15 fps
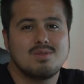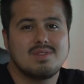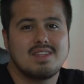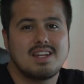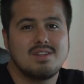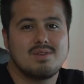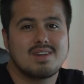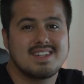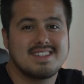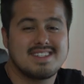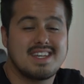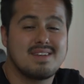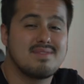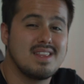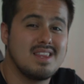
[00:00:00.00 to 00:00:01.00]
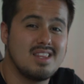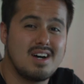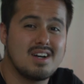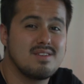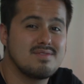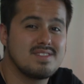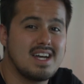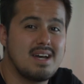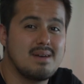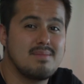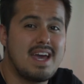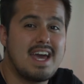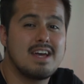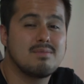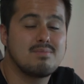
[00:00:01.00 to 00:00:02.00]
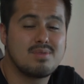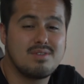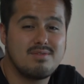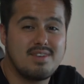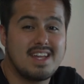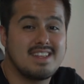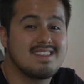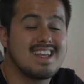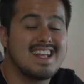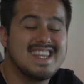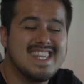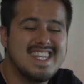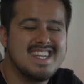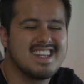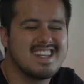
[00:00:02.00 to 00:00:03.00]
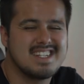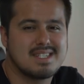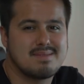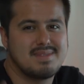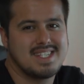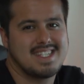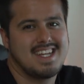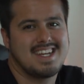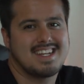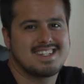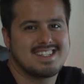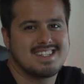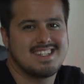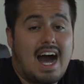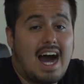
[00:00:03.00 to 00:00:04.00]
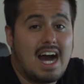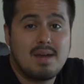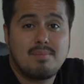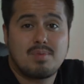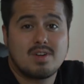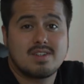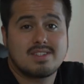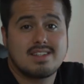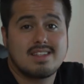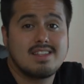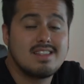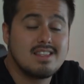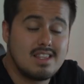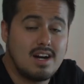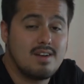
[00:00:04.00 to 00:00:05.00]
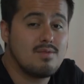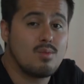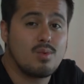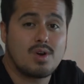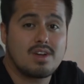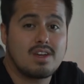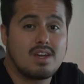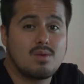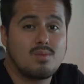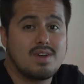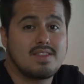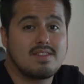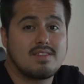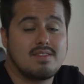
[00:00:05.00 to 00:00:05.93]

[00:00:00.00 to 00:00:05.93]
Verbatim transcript: you that you can save a lot of time and prevent needless mistakes. I personally love working with